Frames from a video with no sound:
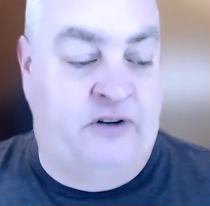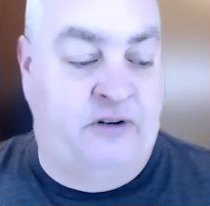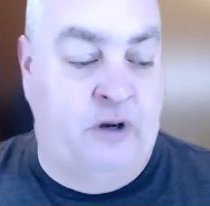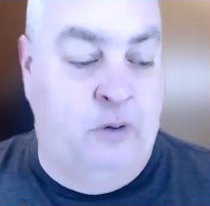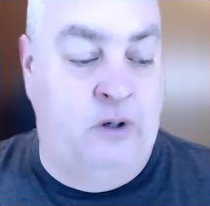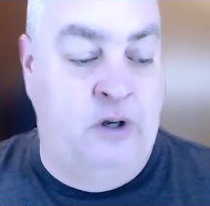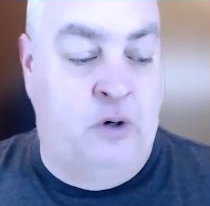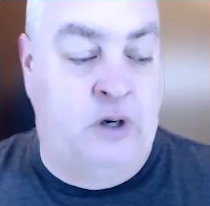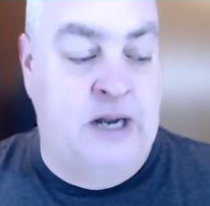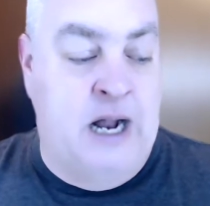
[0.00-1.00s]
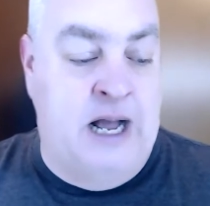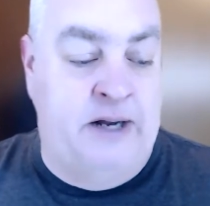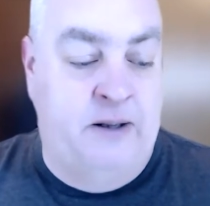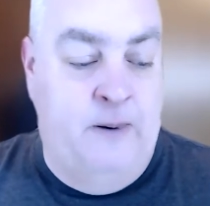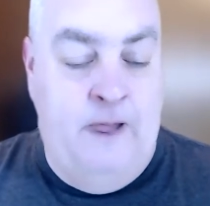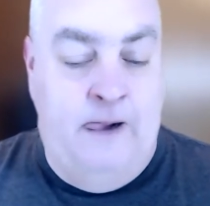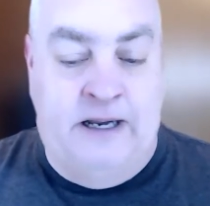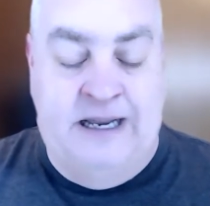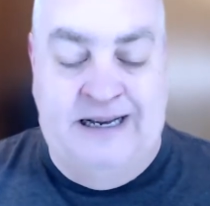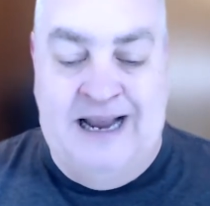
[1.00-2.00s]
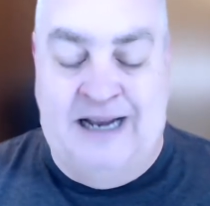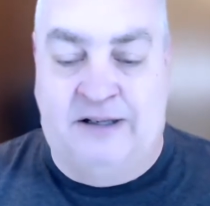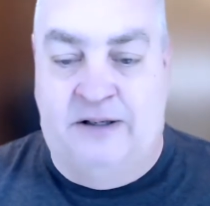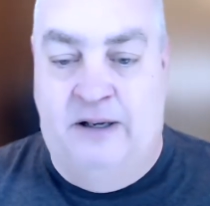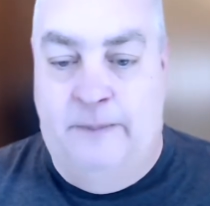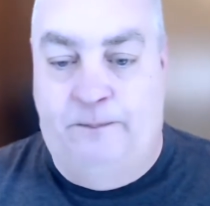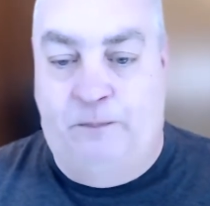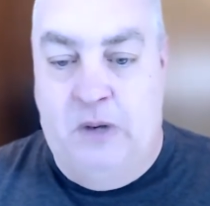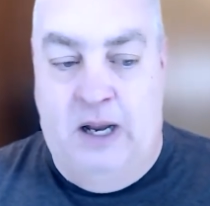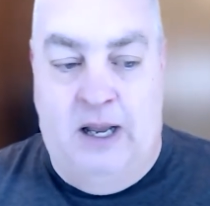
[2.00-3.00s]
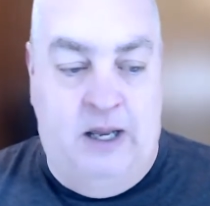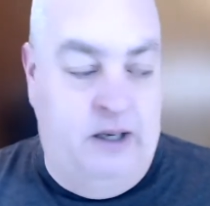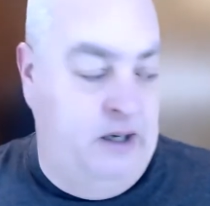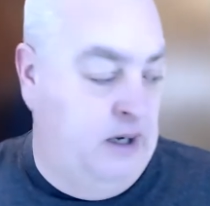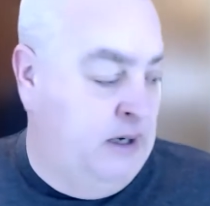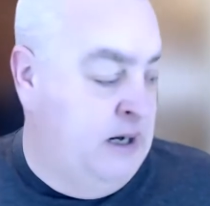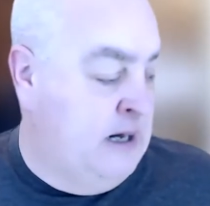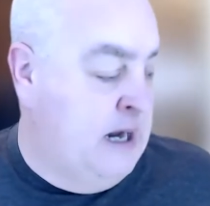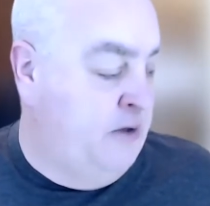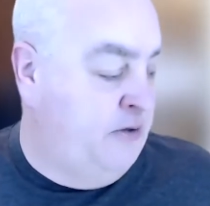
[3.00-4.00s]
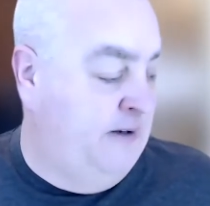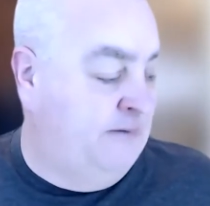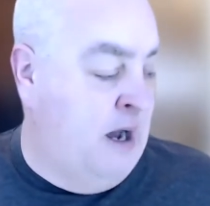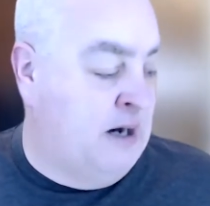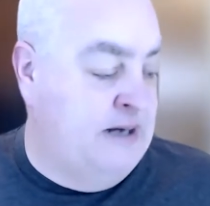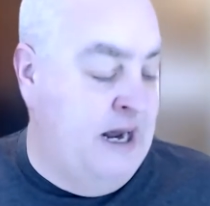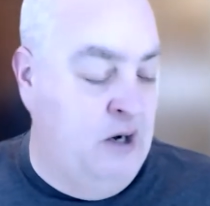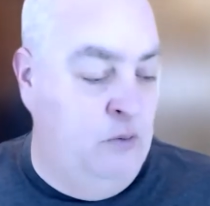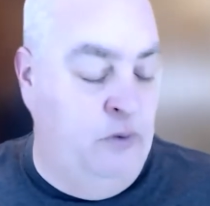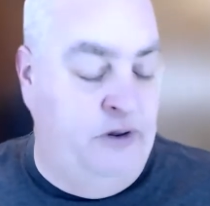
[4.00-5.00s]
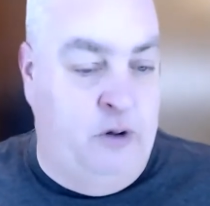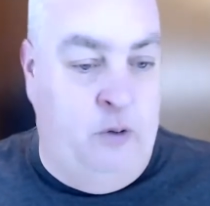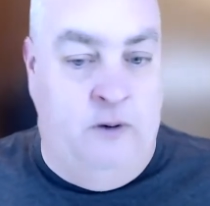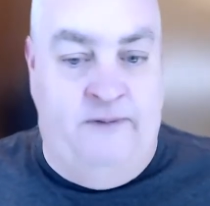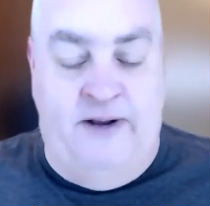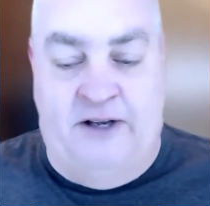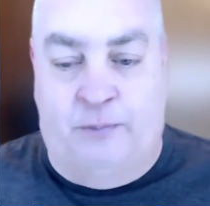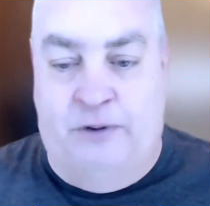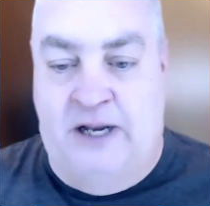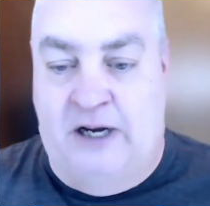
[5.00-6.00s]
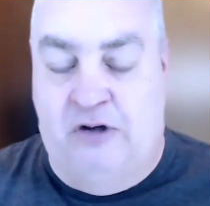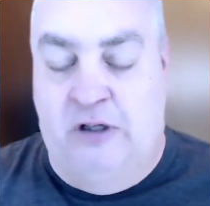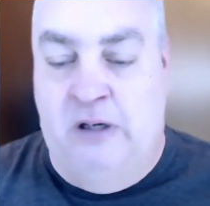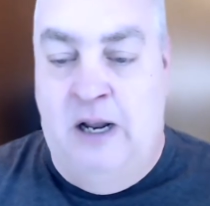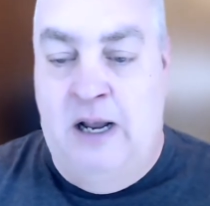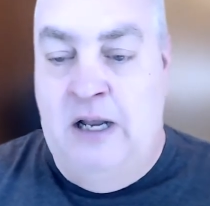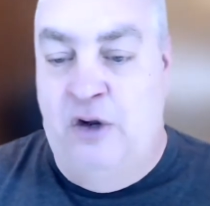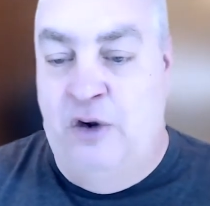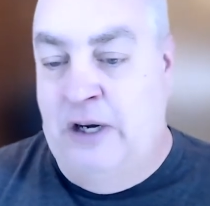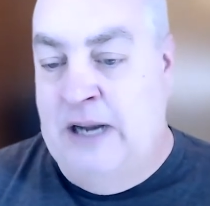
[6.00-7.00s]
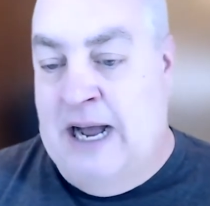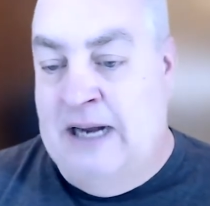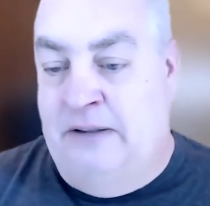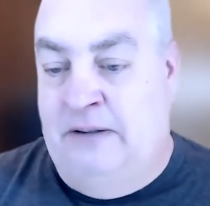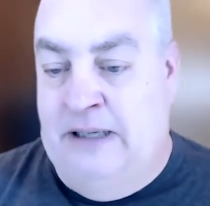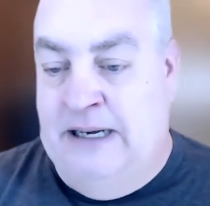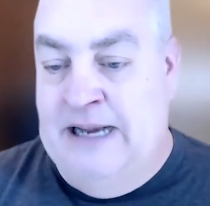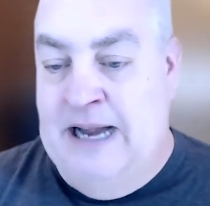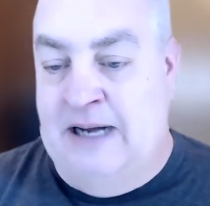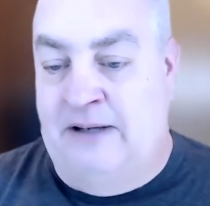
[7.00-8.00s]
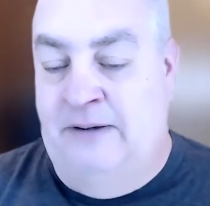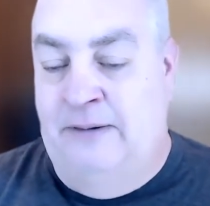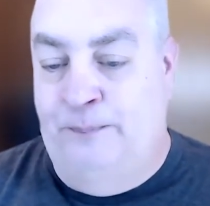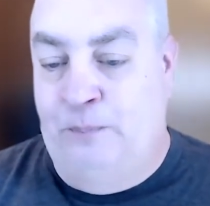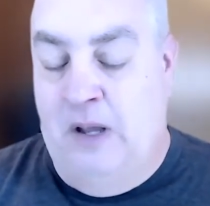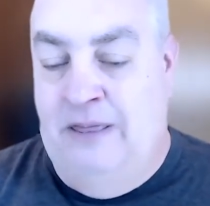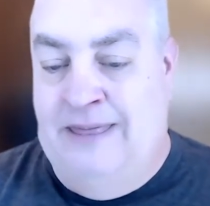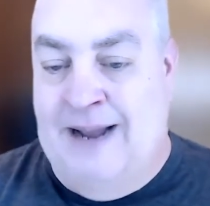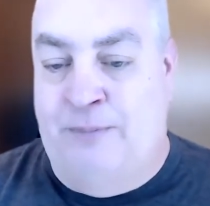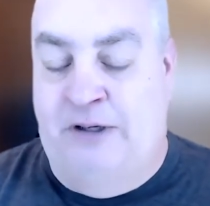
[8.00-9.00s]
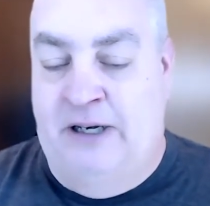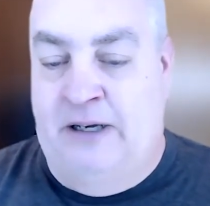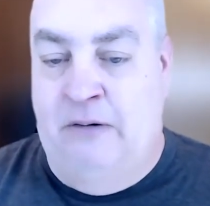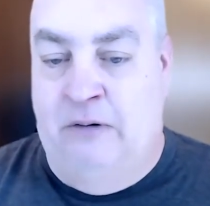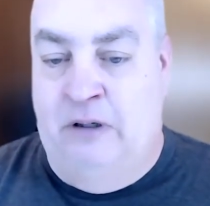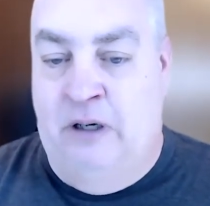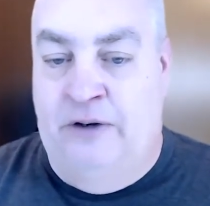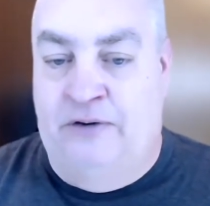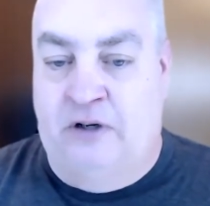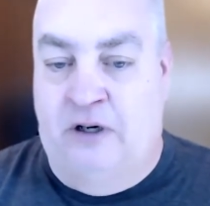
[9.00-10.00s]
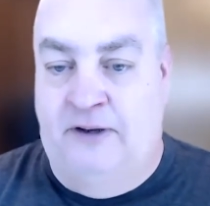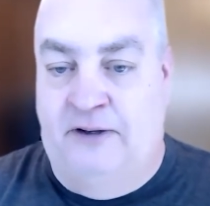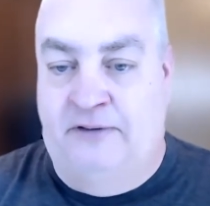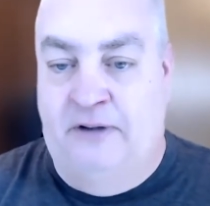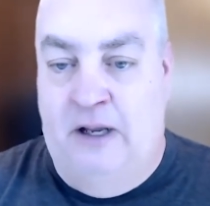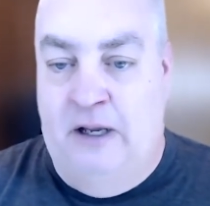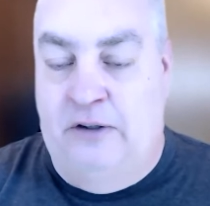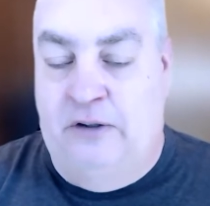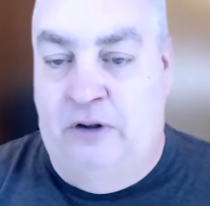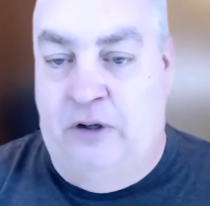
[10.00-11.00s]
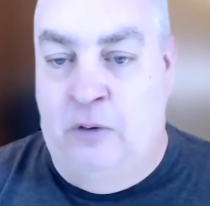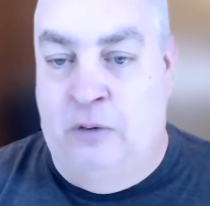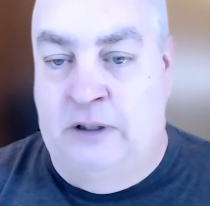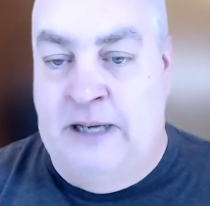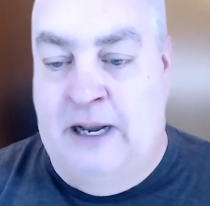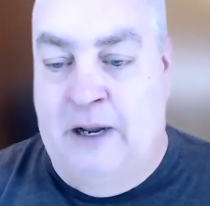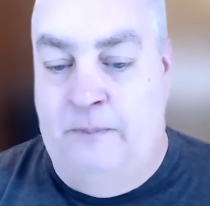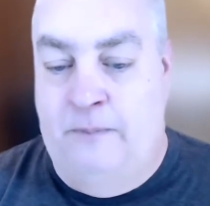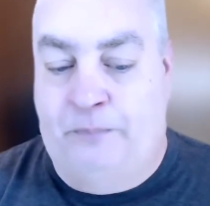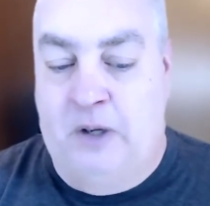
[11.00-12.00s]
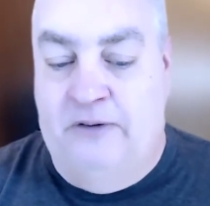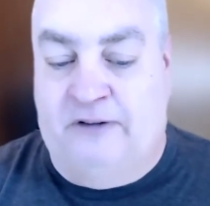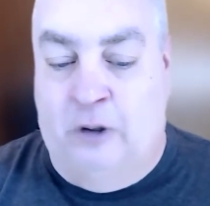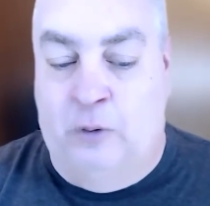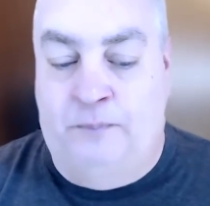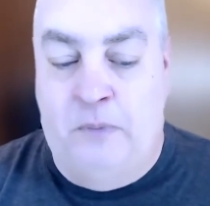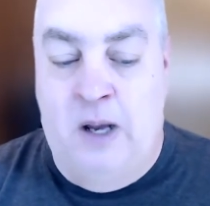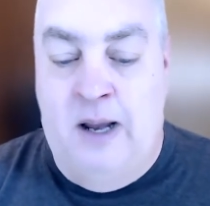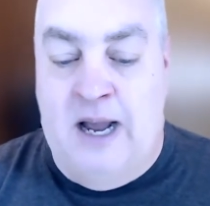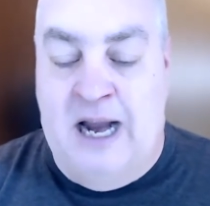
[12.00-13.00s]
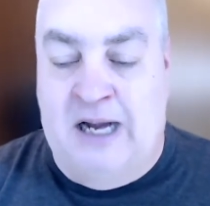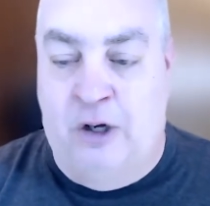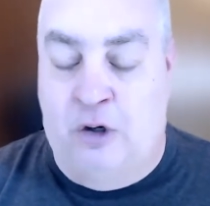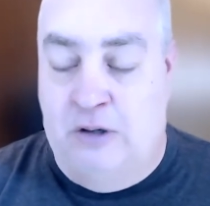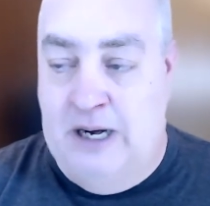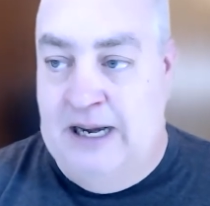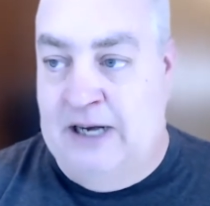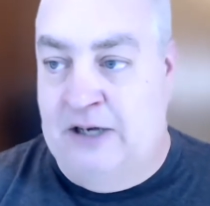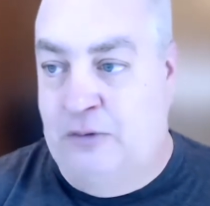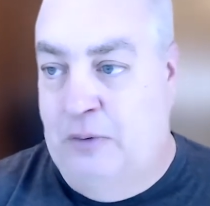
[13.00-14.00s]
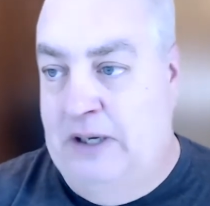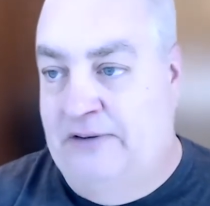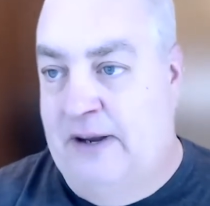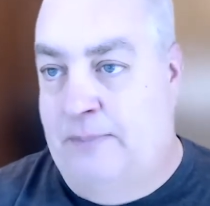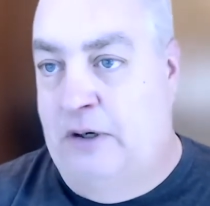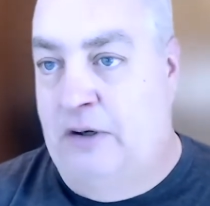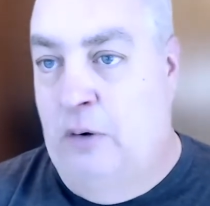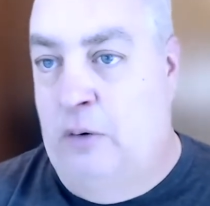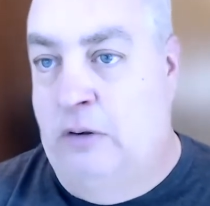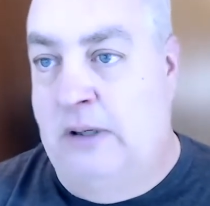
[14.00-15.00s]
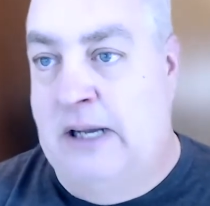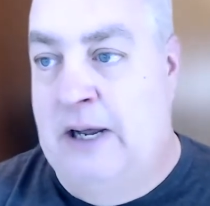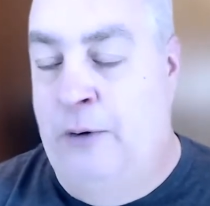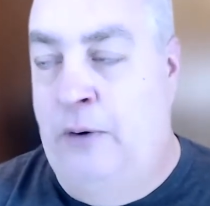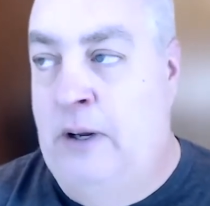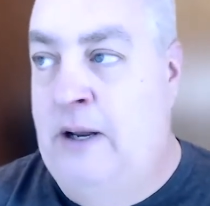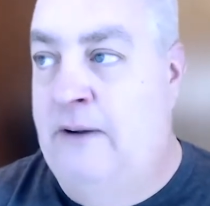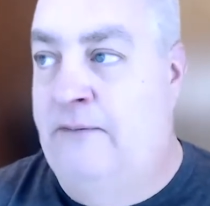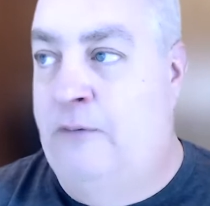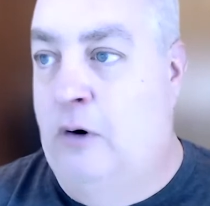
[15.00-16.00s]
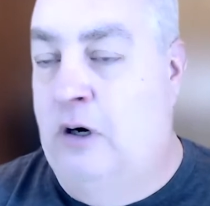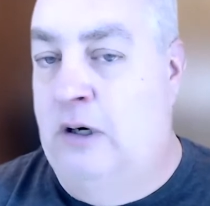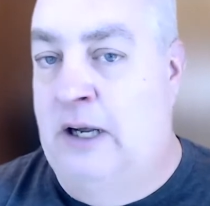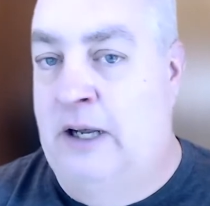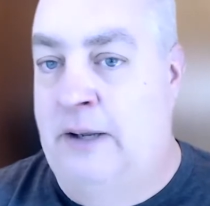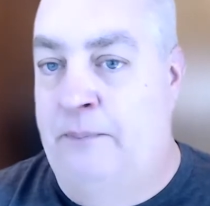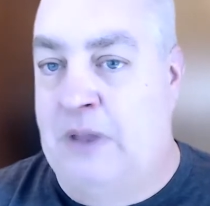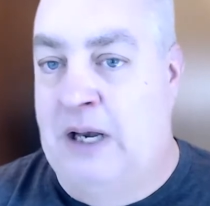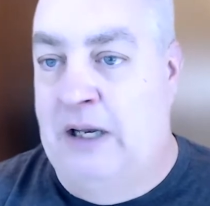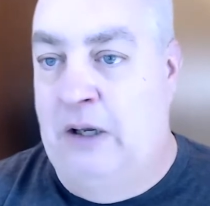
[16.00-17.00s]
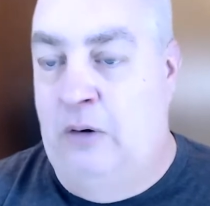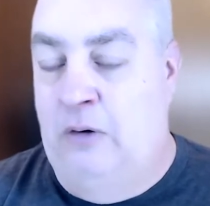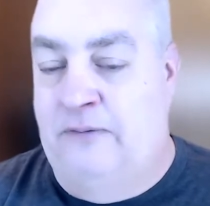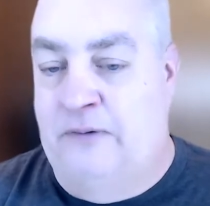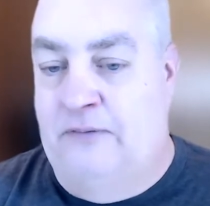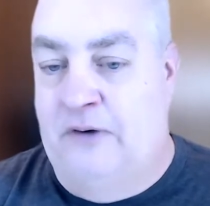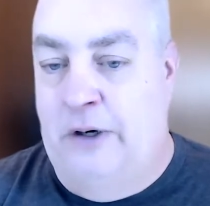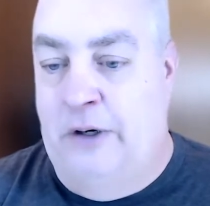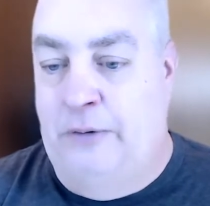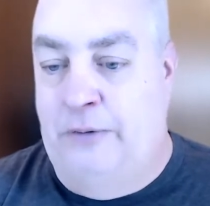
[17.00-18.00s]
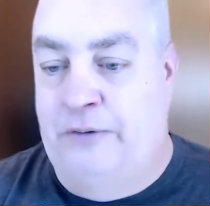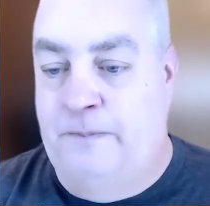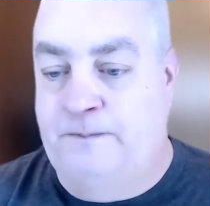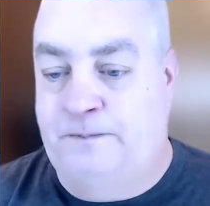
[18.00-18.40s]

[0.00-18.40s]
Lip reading: So you cannot connect an account that's locked down with Google Advanced Protection. You cannot connect that particular service to the Google account. So I had to create actually a separate Google account for that I use for photos.